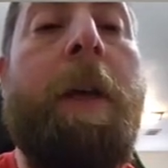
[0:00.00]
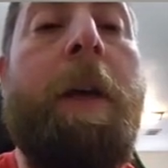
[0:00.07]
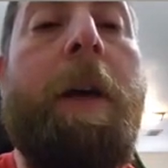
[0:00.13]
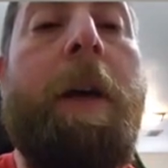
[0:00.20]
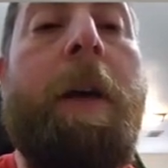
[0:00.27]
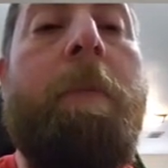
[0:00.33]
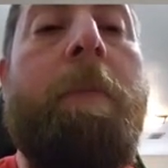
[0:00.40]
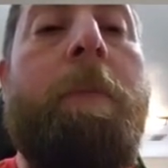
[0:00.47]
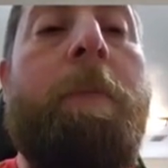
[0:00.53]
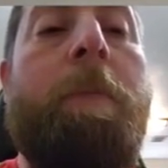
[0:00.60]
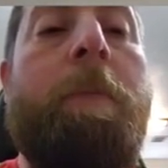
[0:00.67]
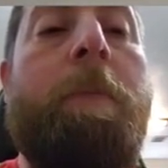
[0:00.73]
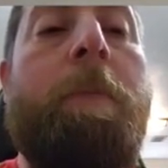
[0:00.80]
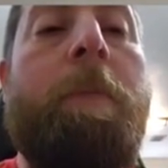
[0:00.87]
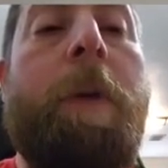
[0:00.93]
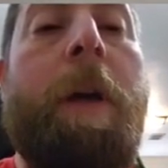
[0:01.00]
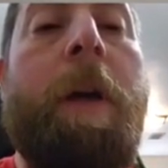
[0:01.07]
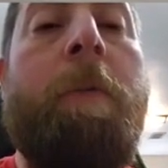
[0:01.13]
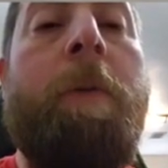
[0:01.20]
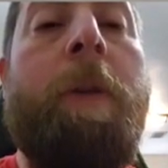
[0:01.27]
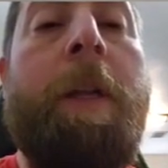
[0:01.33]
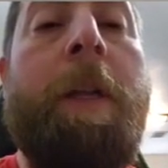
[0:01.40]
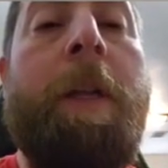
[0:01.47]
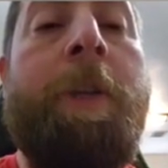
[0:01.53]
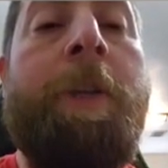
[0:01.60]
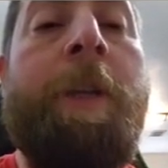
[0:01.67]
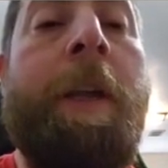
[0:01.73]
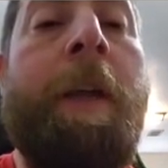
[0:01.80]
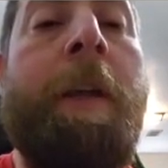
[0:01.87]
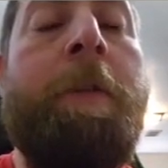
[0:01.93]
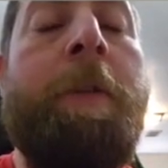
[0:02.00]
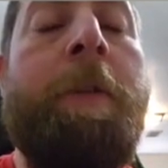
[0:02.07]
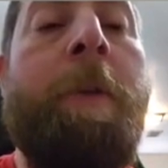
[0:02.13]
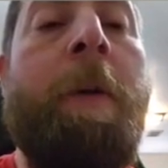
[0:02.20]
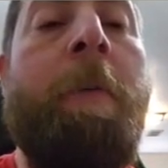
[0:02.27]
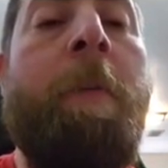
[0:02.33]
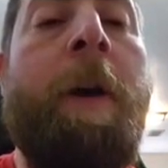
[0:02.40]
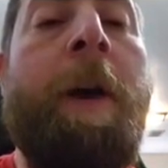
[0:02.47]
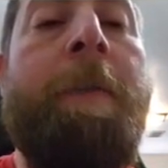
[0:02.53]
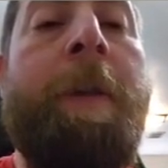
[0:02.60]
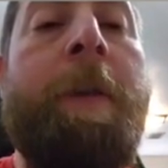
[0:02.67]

I want to get a shout out to my wife.